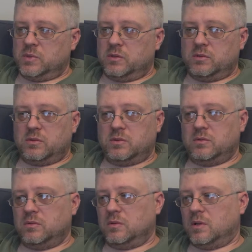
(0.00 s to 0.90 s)
There's
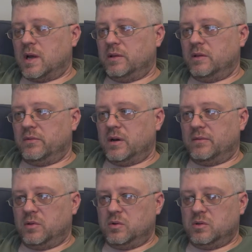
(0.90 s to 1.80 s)
a lot of different
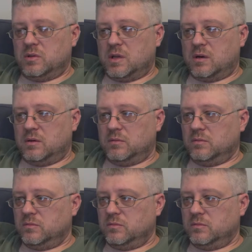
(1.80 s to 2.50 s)
evolutions that